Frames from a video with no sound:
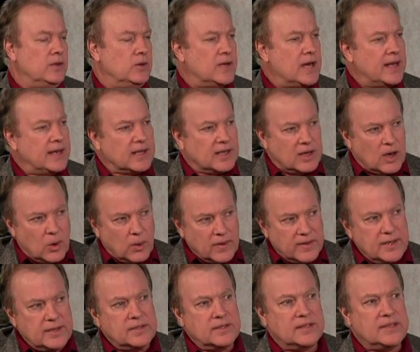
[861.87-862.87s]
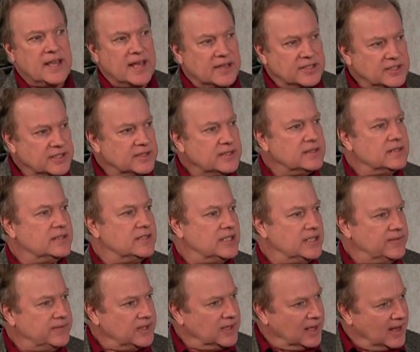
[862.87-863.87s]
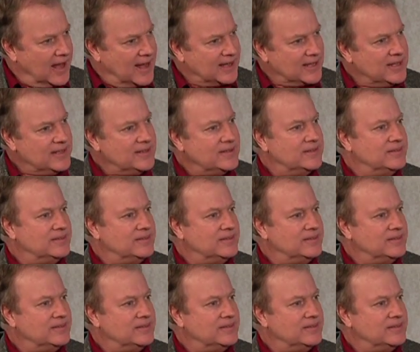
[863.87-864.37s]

kind of go with it and test it and see if you like it,